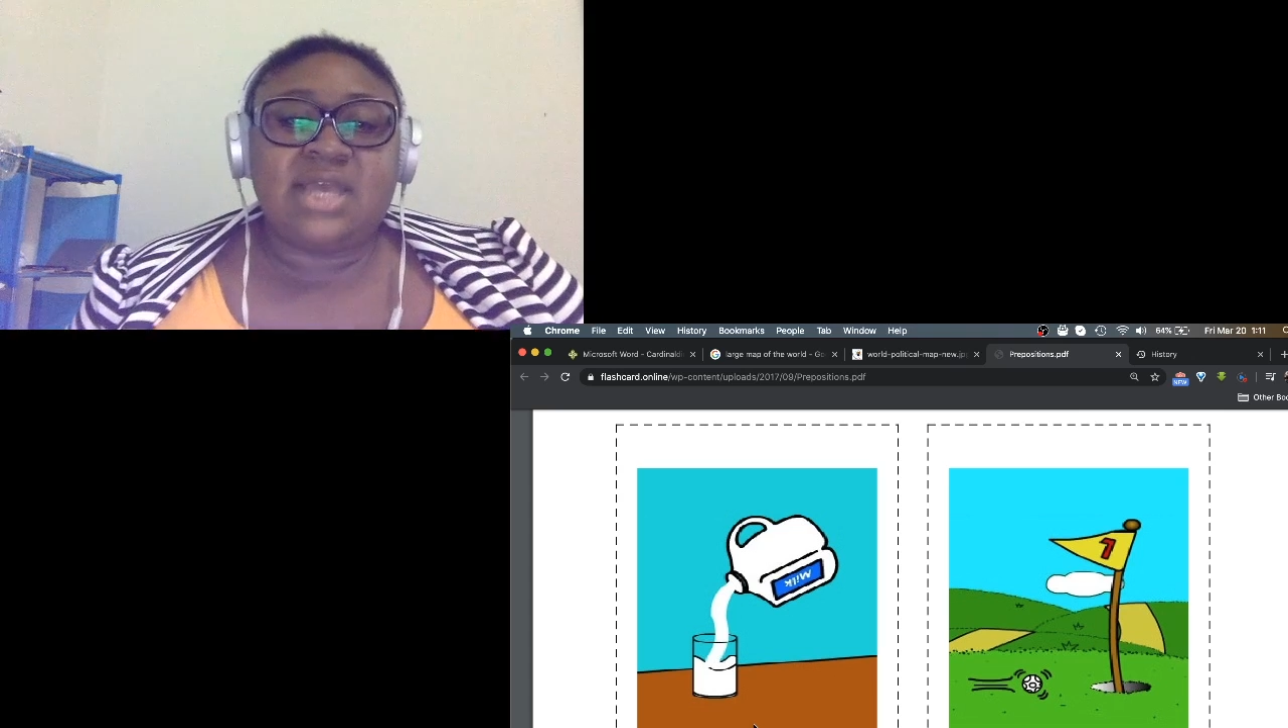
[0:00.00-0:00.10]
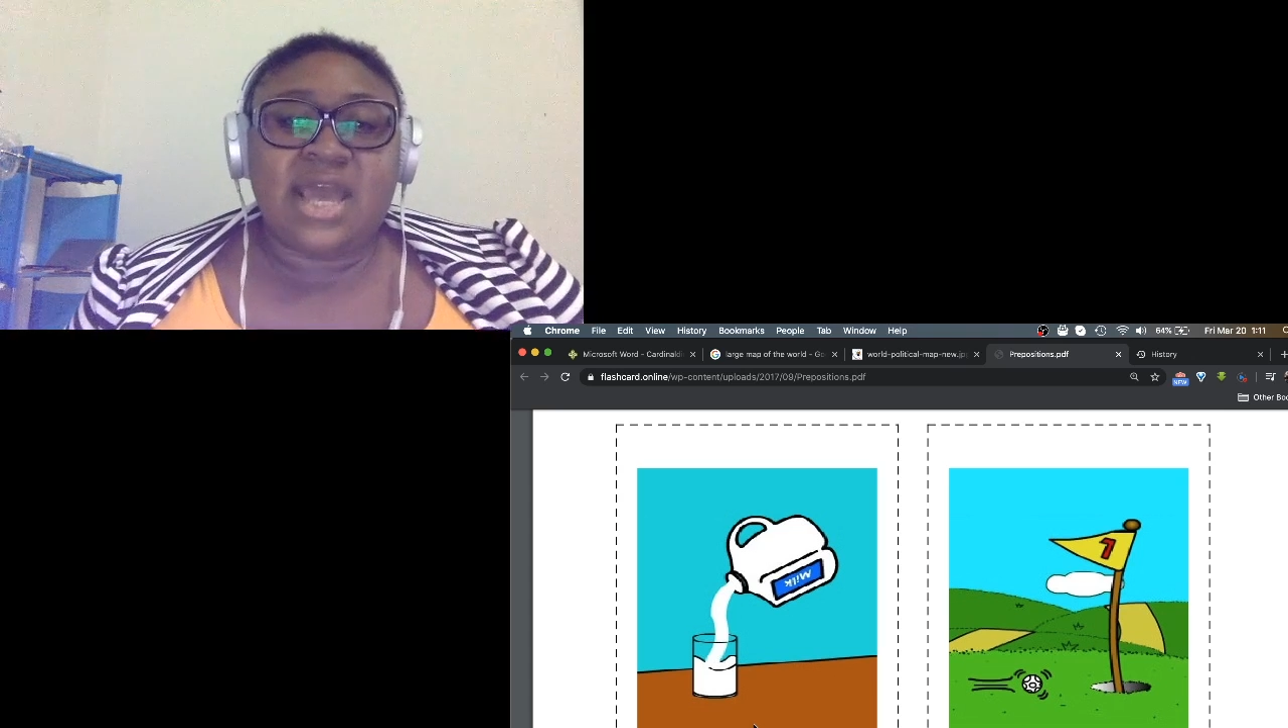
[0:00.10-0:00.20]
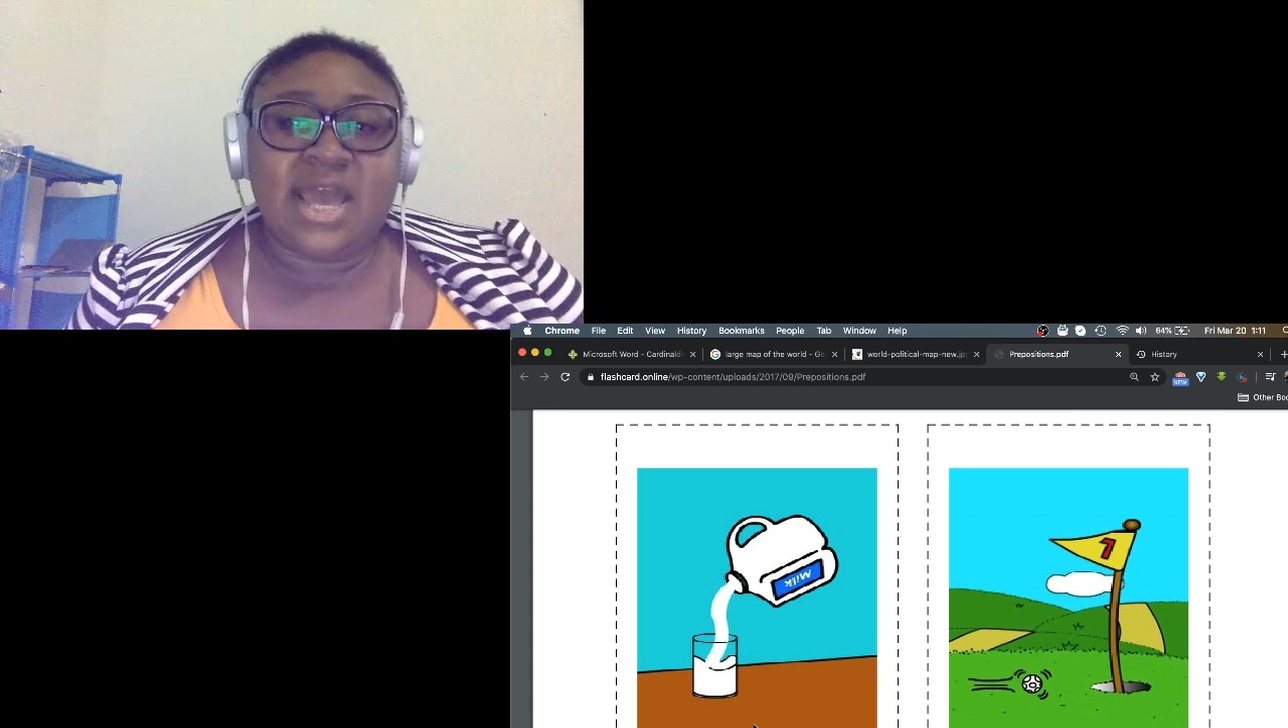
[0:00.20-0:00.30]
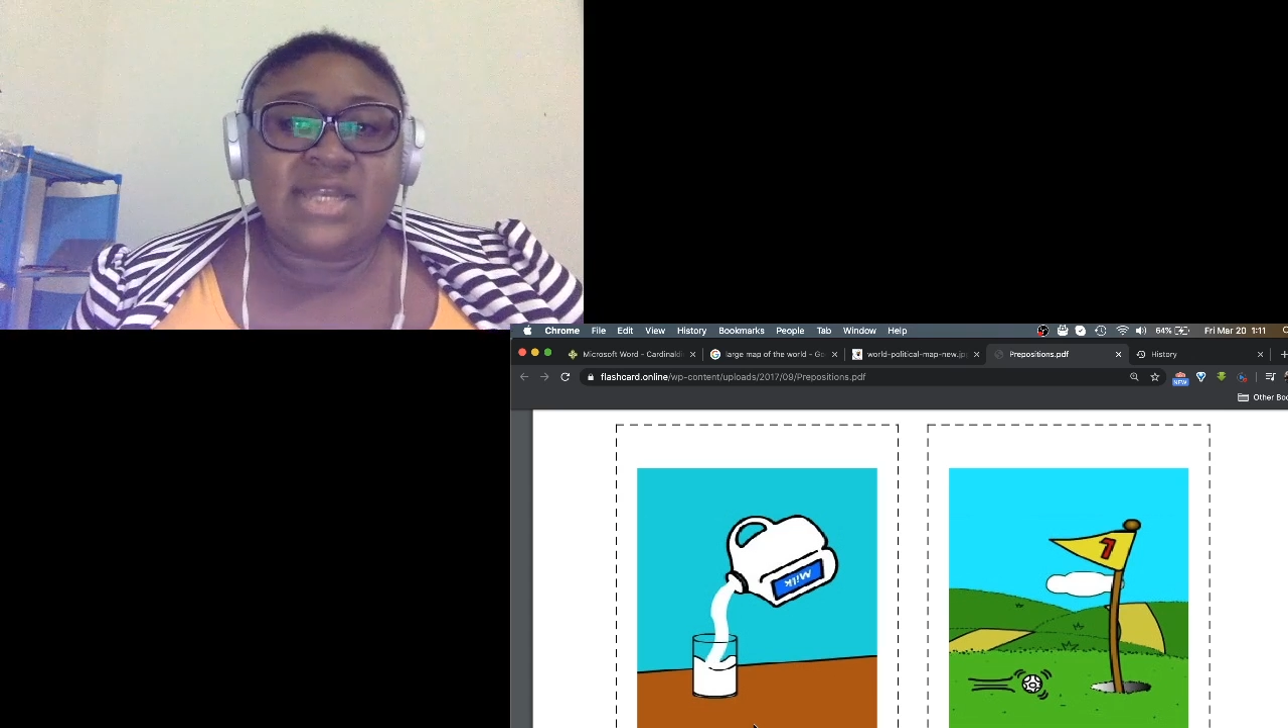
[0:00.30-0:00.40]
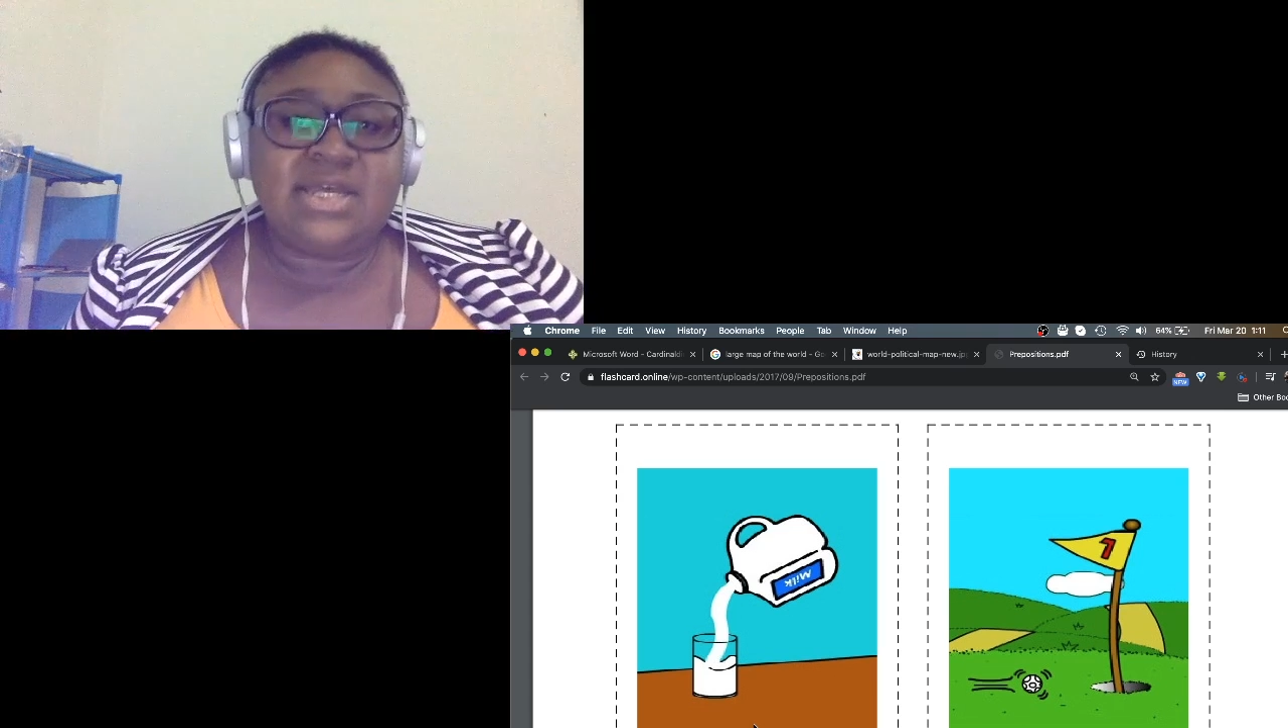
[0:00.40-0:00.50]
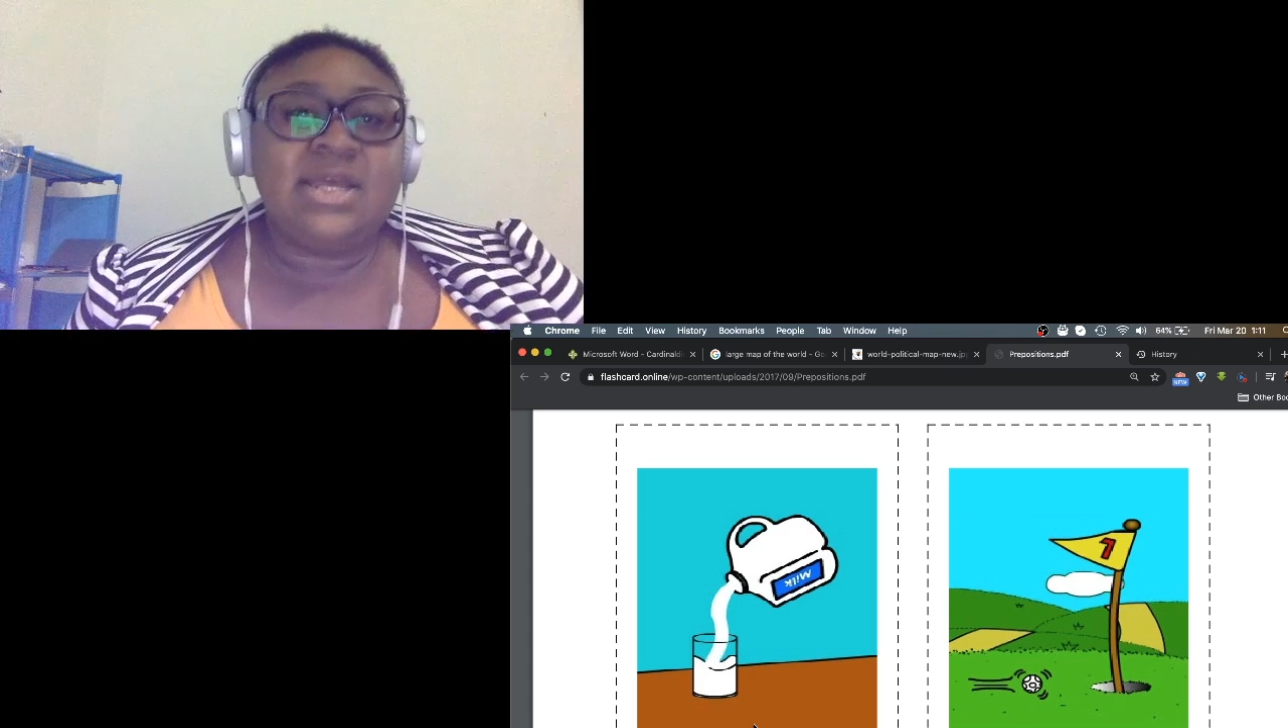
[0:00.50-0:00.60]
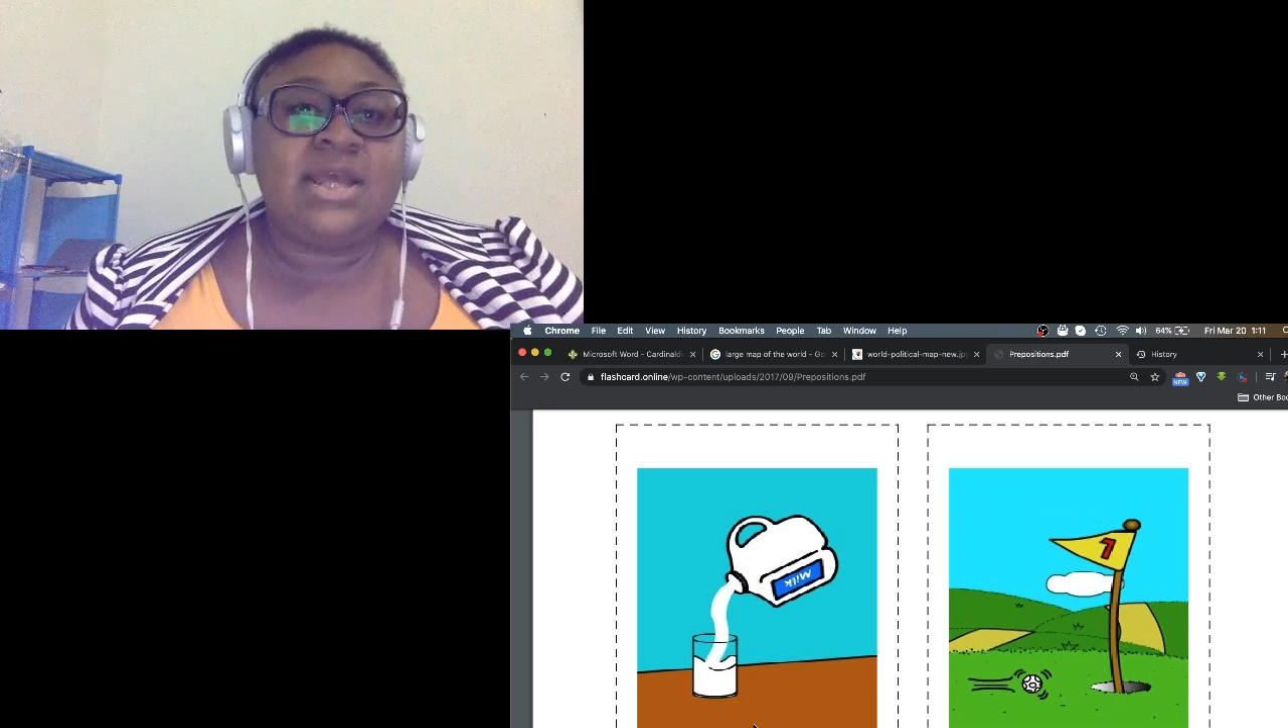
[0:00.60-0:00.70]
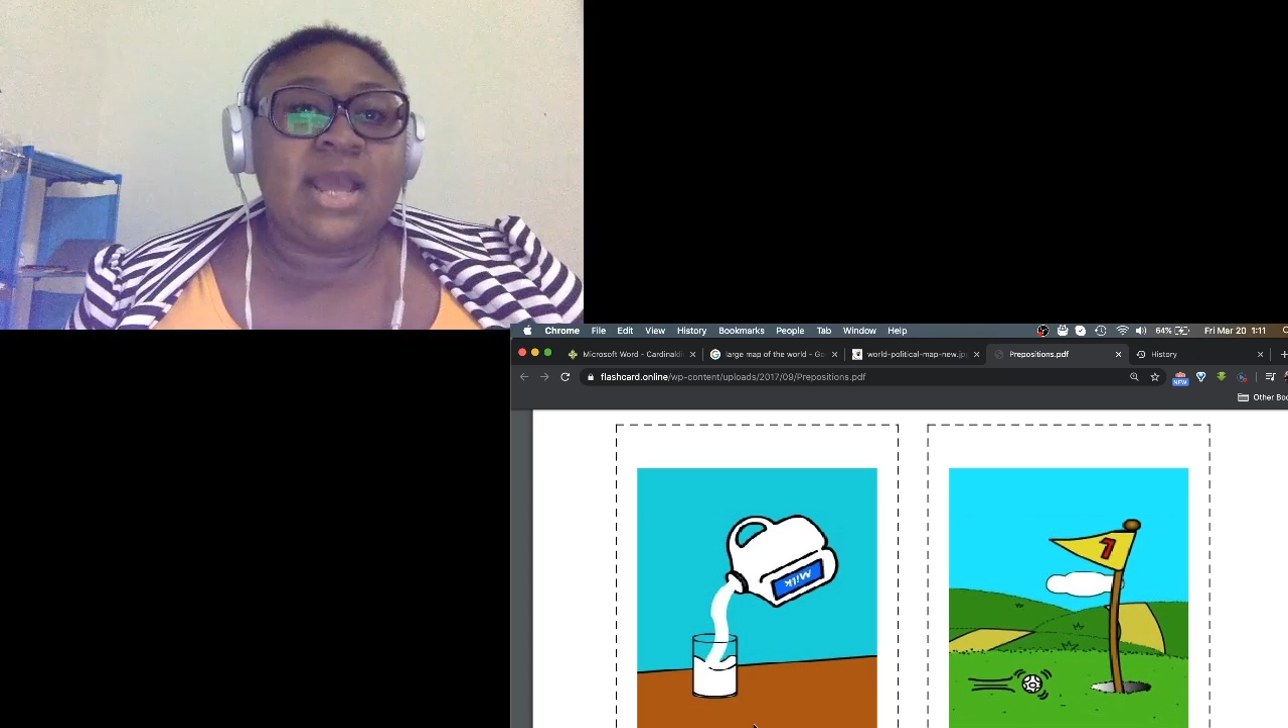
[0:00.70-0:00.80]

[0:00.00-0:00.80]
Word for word: get